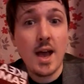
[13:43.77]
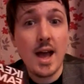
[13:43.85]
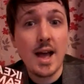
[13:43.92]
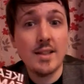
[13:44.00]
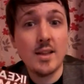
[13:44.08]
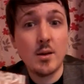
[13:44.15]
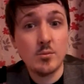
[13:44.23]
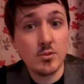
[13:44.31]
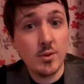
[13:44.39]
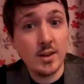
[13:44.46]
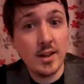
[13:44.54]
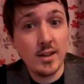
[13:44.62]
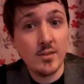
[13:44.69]
and that was
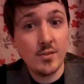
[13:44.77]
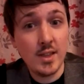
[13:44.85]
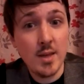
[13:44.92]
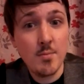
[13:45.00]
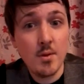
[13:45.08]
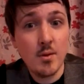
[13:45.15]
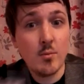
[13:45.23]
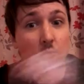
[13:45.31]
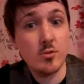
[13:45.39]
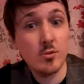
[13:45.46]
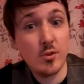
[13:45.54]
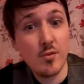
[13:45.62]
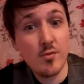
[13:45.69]
quite nice for them because
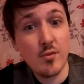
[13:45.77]
we got it for